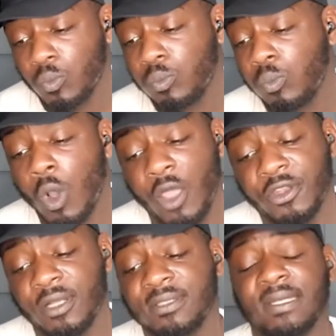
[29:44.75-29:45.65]
Why the
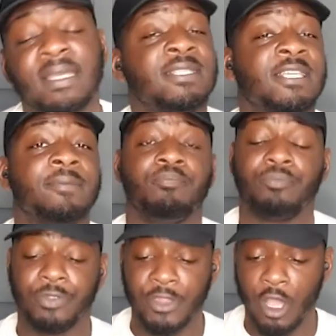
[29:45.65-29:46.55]
dog didn't eat it?
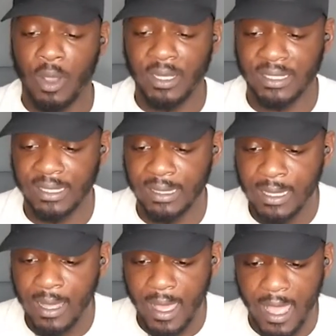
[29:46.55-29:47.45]
No idea.
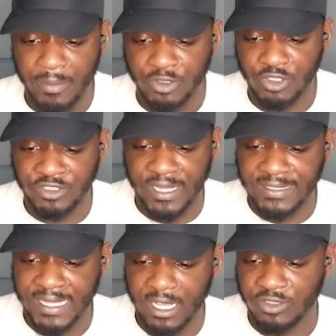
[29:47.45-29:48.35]
It just says,
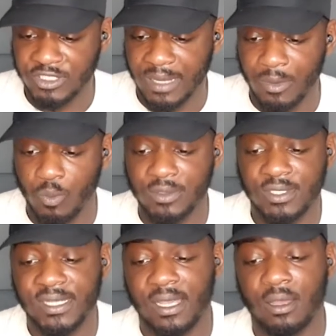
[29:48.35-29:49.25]
Kelsey Salmon
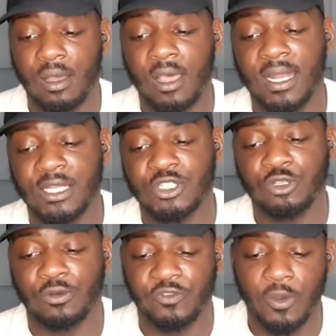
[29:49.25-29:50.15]
wanted to get her eyelashes
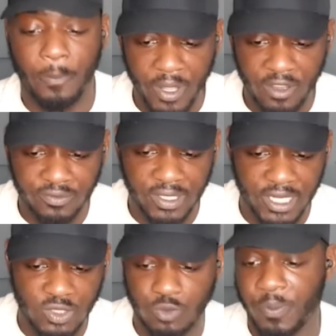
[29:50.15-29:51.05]
done for her birthday.
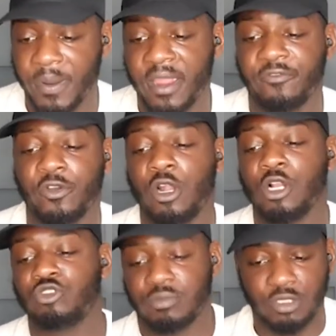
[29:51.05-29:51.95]
She was preparing for a
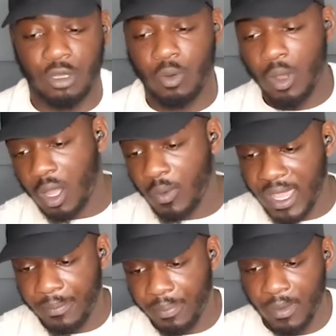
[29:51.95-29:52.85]
long trip to
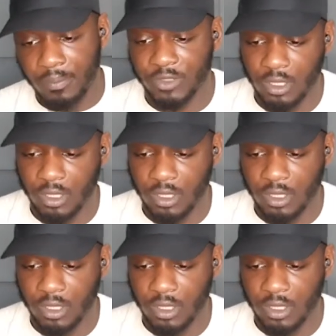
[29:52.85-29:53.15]
Hawaii, blah,